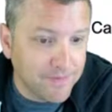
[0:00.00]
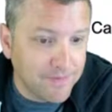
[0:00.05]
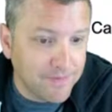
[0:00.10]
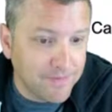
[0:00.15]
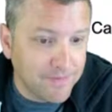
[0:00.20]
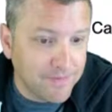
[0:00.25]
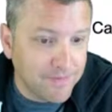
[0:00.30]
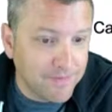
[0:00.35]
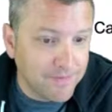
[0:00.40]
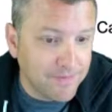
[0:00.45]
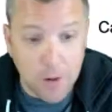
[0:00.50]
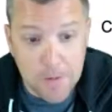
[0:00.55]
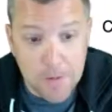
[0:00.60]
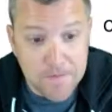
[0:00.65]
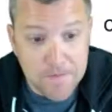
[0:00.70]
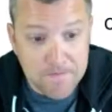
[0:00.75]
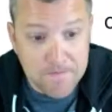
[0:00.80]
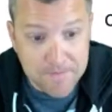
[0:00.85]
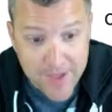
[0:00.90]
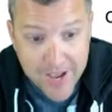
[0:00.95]
So
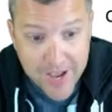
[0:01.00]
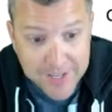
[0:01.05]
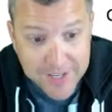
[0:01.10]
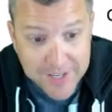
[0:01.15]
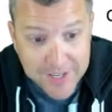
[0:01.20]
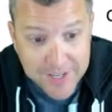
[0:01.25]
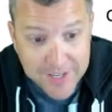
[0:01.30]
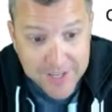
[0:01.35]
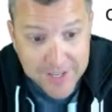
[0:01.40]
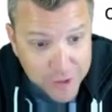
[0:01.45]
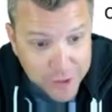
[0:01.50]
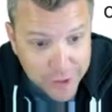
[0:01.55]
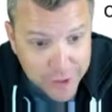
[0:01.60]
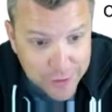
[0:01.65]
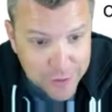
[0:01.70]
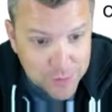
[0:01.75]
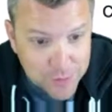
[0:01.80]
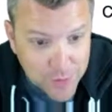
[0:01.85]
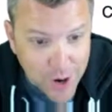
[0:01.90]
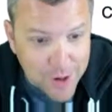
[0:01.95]
that's a first
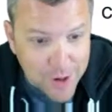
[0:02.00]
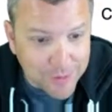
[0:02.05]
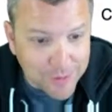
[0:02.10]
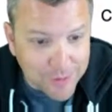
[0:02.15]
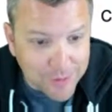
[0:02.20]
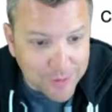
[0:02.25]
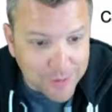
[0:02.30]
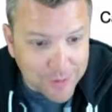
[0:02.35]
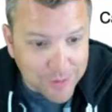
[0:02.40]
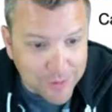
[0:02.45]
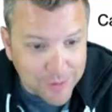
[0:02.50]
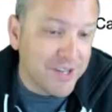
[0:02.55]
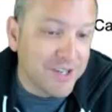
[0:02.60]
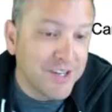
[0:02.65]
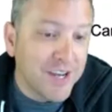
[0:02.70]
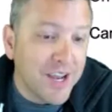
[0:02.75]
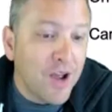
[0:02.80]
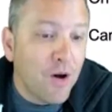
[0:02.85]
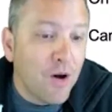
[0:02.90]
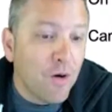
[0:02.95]
huge problem, because
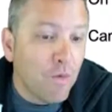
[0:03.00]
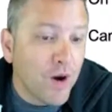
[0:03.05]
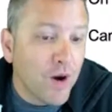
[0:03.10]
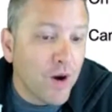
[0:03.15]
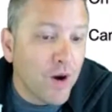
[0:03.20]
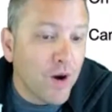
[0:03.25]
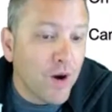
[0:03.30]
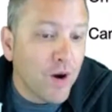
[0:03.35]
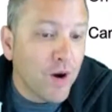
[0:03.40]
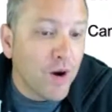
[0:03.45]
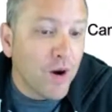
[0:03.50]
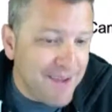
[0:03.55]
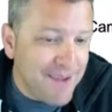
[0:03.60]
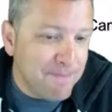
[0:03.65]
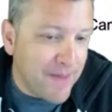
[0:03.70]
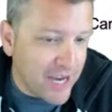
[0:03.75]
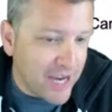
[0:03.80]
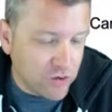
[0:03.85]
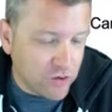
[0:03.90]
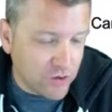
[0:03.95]
one of the key
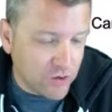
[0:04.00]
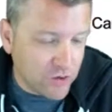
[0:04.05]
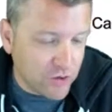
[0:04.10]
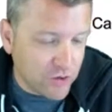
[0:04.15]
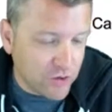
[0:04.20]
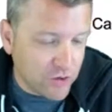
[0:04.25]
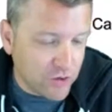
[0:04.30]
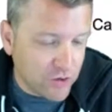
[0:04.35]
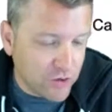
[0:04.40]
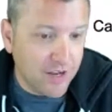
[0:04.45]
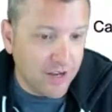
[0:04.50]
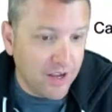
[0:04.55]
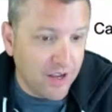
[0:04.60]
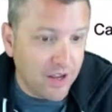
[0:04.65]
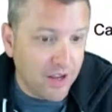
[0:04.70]
metrics